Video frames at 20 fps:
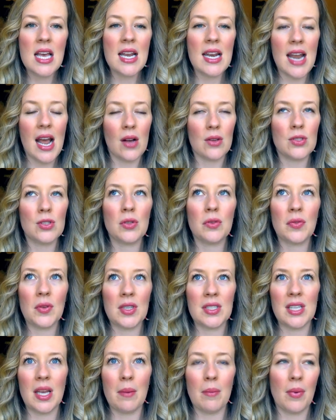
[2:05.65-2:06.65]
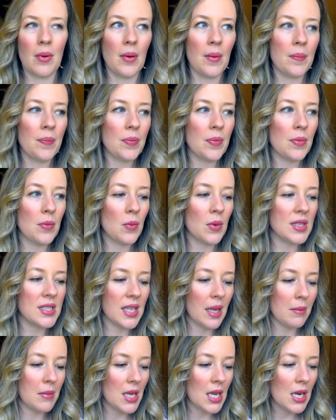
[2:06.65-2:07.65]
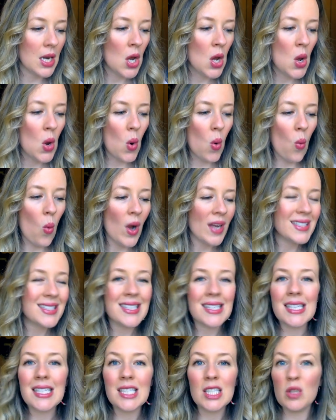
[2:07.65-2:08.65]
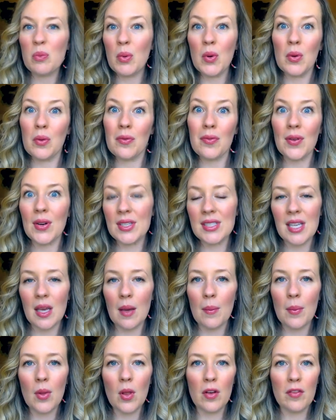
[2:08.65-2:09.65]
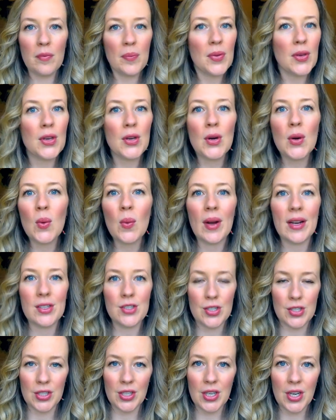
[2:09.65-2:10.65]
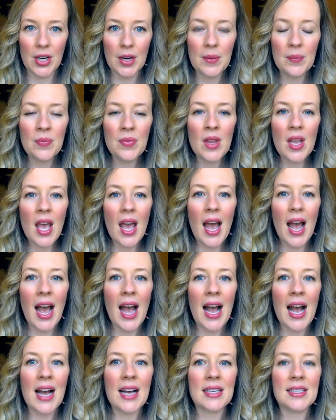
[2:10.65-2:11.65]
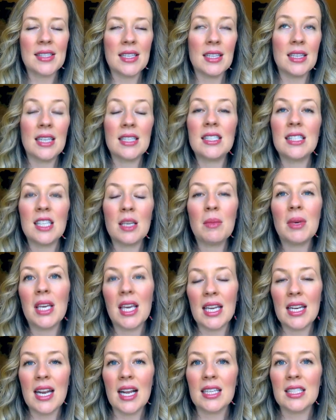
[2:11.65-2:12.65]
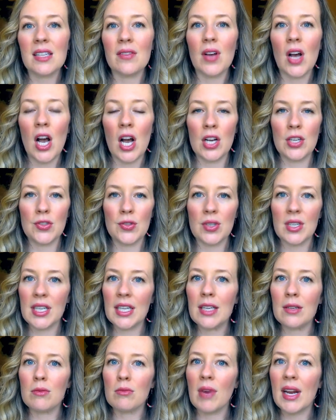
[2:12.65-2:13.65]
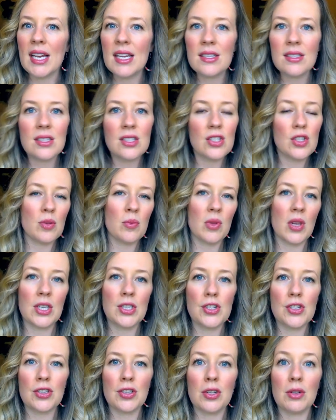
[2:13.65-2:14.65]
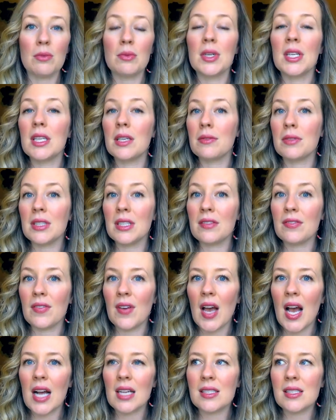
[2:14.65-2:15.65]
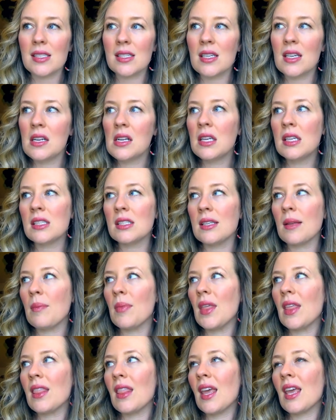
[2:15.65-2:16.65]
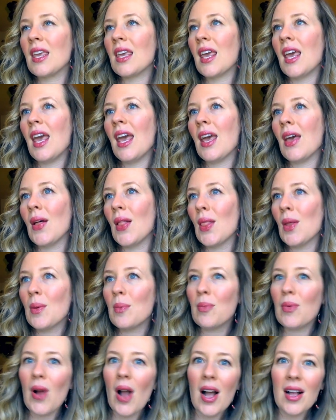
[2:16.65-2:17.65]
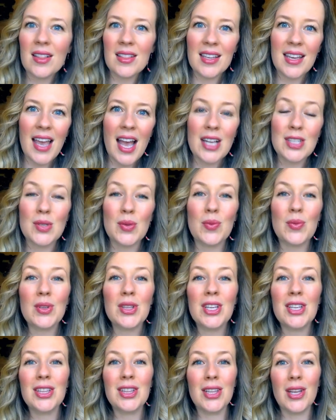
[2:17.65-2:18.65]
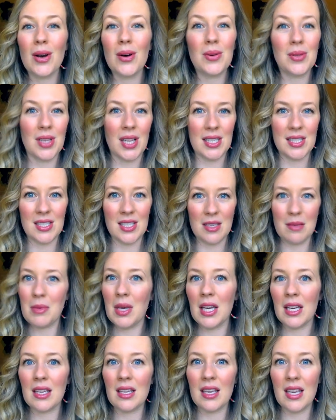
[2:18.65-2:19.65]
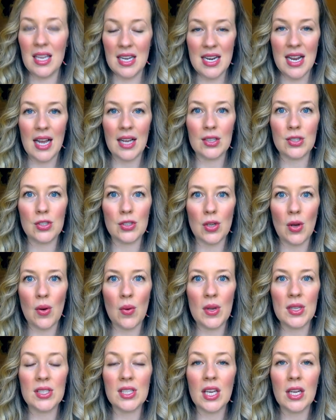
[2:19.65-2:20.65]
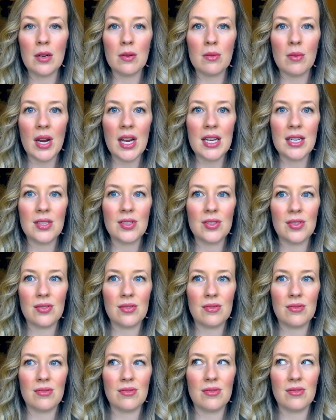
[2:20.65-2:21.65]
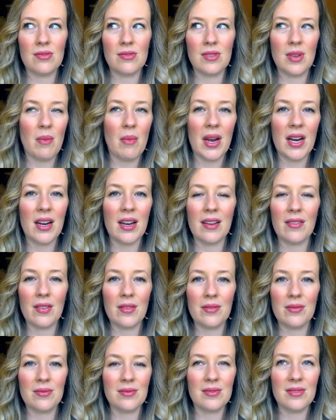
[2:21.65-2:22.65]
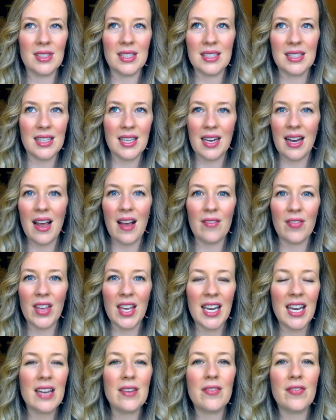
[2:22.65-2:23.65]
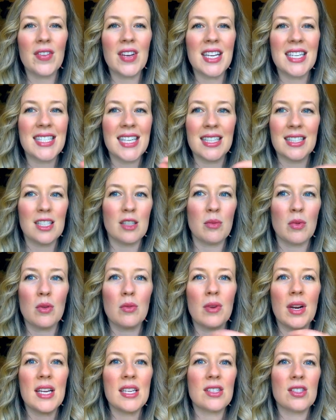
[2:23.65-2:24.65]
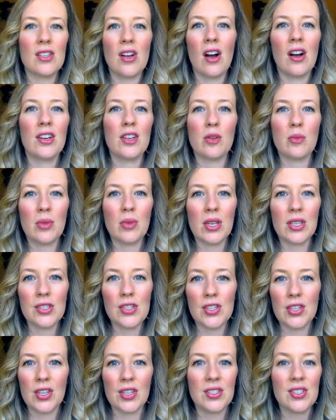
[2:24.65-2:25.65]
Now, so for example, what does that mean? 1 teaspoon, for example, of pure white sugar has a glycemic index of 100. It raises your blood sugar really, really fast. Something like kale or broccoli has a really low glycemic index, so it's going to raise it's going to have like an infinitesimal raise on your blood sugar.